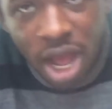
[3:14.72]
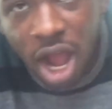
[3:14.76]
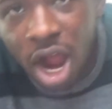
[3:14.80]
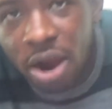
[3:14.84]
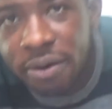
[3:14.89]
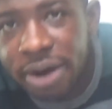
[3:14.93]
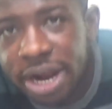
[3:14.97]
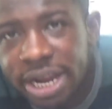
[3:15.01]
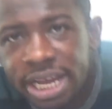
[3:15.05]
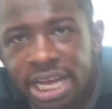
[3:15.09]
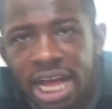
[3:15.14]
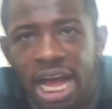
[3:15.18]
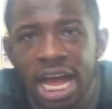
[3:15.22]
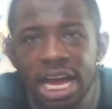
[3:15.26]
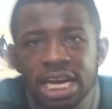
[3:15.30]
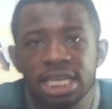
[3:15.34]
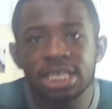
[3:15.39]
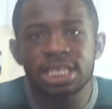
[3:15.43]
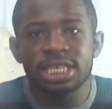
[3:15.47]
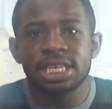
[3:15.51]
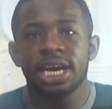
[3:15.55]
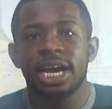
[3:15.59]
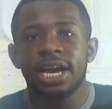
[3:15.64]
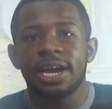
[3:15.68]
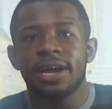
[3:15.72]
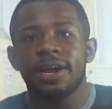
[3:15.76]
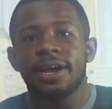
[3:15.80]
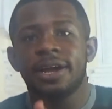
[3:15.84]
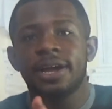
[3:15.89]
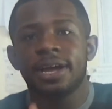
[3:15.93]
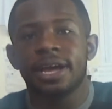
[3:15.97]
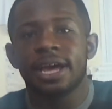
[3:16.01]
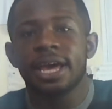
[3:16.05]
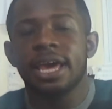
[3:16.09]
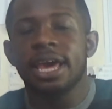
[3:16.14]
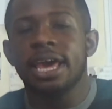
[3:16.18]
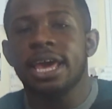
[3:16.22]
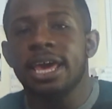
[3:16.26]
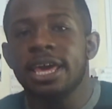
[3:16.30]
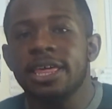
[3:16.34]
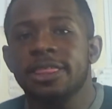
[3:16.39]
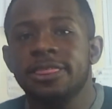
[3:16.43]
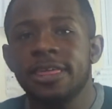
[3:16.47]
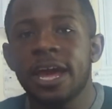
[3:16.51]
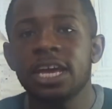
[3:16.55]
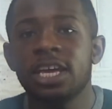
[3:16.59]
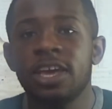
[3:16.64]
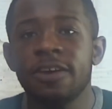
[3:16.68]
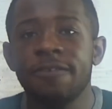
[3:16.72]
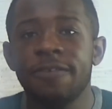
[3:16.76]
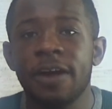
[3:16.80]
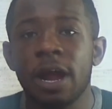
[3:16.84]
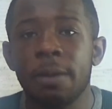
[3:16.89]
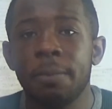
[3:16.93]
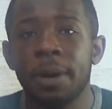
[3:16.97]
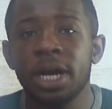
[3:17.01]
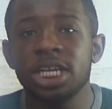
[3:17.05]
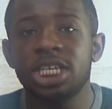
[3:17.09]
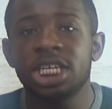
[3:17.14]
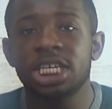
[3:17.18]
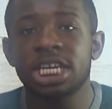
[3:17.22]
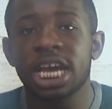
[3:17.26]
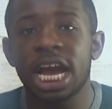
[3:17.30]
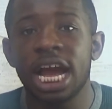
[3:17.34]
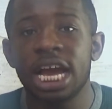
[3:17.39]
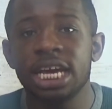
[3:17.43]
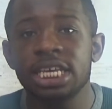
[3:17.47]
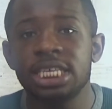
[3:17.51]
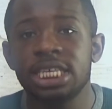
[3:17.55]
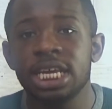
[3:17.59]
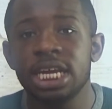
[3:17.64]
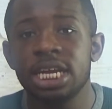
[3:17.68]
All right, guys. Thank you very much, guys.